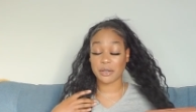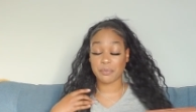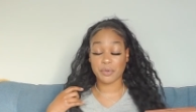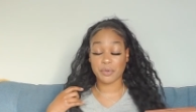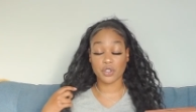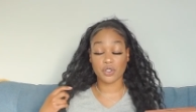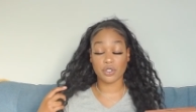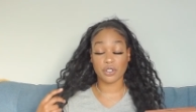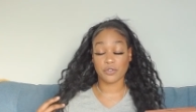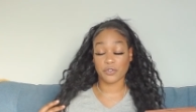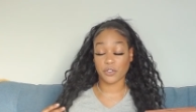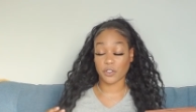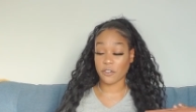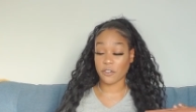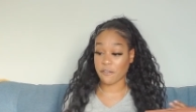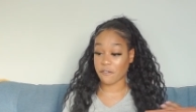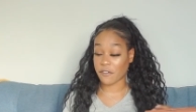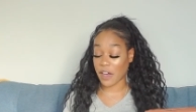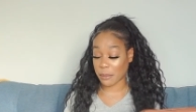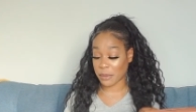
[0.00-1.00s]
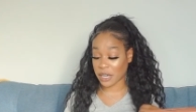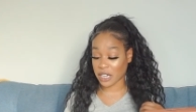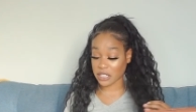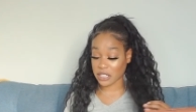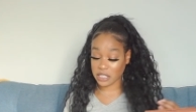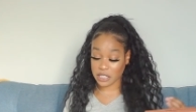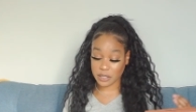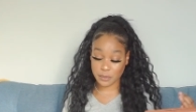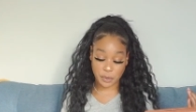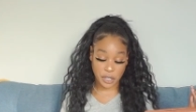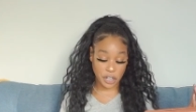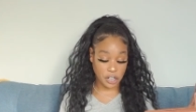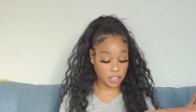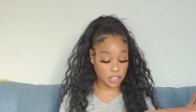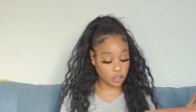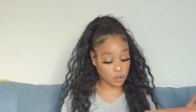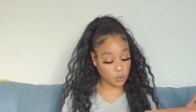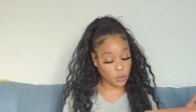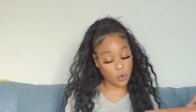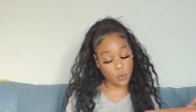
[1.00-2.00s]
beautiful, feminine,
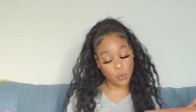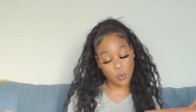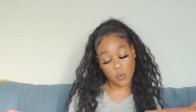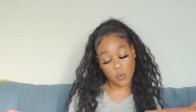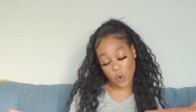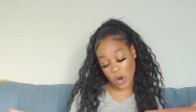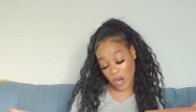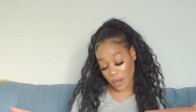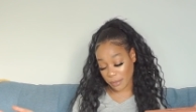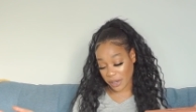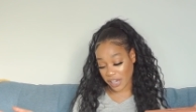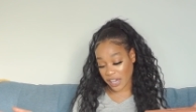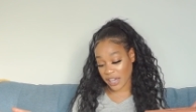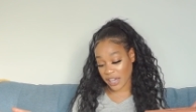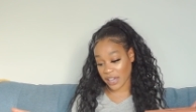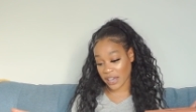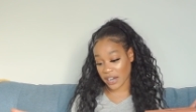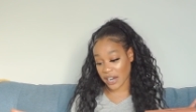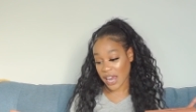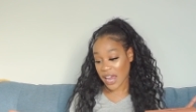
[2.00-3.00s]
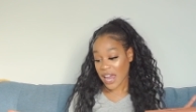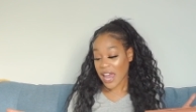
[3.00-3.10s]
spiritual woman,